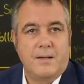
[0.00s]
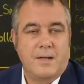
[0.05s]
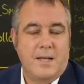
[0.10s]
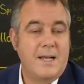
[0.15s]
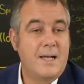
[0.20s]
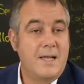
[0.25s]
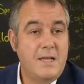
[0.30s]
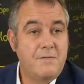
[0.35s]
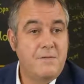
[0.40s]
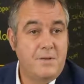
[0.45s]

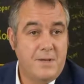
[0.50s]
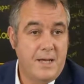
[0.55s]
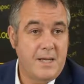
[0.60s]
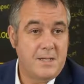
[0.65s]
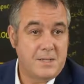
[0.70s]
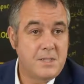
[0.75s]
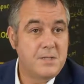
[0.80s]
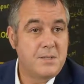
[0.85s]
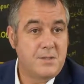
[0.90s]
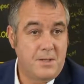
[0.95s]

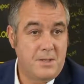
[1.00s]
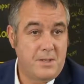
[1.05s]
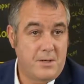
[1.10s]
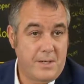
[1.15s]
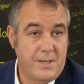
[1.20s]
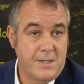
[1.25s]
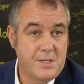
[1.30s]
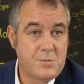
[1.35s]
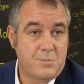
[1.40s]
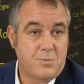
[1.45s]
alleviate the
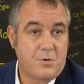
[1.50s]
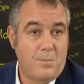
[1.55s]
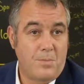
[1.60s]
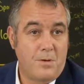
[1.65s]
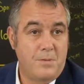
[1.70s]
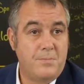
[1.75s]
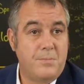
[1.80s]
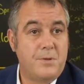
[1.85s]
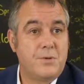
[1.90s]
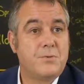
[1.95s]
loneliness
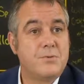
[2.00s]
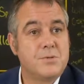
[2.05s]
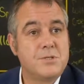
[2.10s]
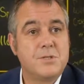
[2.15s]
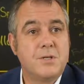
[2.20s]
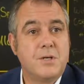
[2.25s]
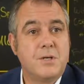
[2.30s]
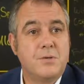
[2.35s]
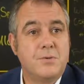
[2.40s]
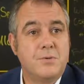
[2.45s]
problem, but
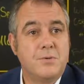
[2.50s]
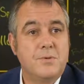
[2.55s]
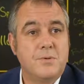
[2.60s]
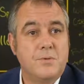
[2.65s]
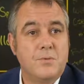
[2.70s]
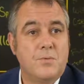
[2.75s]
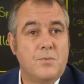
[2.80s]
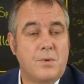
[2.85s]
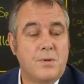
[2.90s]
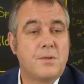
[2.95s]
also
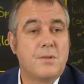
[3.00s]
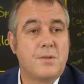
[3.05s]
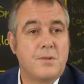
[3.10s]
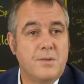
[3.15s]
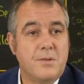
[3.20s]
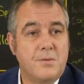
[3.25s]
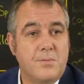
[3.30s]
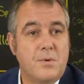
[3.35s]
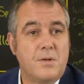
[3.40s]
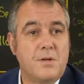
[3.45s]
one
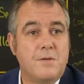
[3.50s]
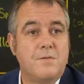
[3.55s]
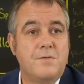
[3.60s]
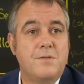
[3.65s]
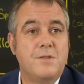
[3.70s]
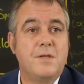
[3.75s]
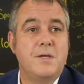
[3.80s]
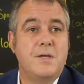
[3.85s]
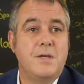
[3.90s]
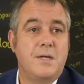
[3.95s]

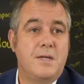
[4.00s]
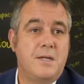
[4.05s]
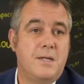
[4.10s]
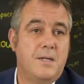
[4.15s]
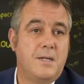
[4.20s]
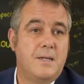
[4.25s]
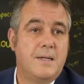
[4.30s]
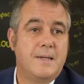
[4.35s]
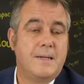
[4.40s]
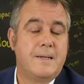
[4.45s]
of the
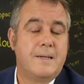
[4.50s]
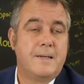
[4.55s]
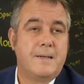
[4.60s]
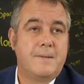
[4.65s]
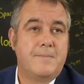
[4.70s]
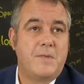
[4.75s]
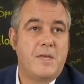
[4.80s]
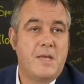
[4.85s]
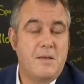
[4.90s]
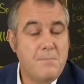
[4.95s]

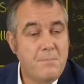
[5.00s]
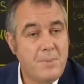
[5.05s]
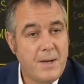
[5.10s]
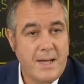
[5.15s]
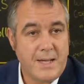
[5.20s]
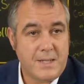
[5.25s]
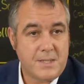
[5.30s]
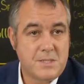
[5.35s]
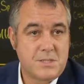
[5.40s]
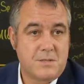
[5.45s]

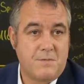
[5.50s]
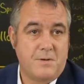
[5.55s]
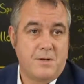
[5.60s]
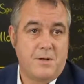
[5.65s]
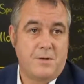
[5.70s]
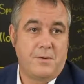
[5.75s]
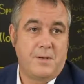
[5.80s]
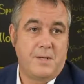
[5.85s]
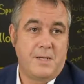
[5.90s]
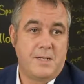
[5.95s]
impacts of
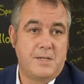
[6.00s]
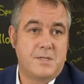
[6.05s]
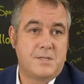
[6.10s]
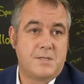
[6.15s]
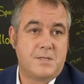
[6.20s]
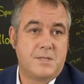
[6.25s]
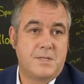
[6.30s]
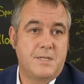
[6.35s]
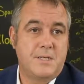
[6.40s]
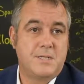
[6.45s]

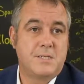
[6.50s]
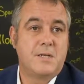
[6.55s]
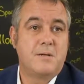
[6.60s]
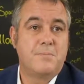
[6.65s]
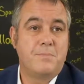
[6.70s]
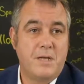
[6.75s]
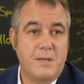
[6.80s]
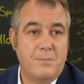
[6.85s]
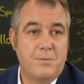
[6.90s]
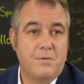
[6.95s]
loneliness is
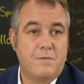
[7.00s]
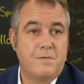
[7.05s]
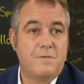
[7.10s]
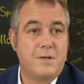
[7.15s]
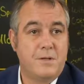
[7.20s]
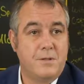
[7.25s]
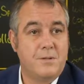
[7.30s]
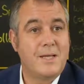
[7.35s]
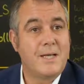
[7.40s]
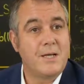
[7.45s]
that people
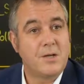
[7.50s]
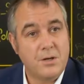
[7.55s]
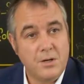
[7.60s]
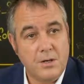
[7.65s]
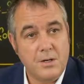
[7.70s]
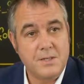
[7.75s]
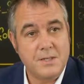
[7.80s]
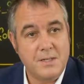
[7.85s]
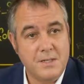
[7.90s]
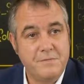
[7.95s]
feel they
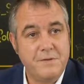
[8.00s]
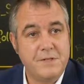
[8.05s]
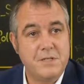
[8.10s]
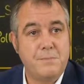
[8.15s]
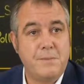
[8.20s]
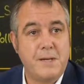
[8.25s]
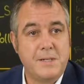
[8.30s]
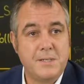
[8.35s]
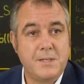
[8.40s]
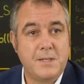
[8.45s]
can't live
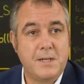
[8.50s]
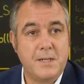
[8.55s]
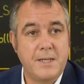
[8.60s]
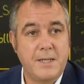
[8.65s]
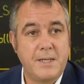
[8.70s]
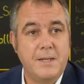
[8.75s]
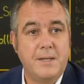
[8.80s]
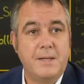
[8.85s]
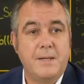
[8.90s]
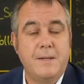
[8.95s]
independently.